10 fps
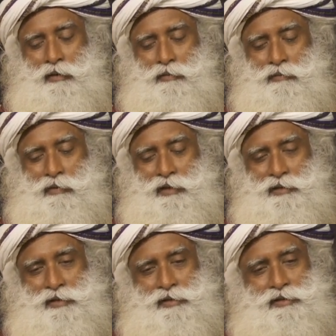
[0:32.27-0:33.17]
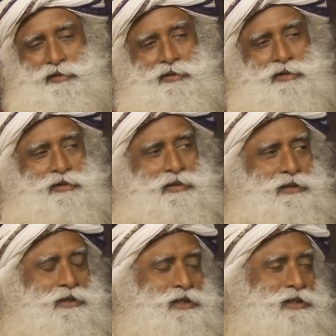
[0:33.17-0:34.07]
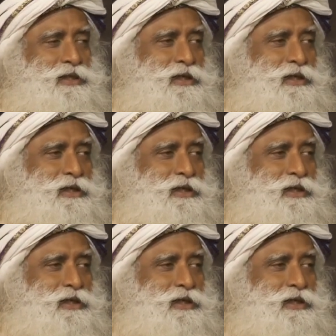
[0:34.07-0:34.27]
once this thing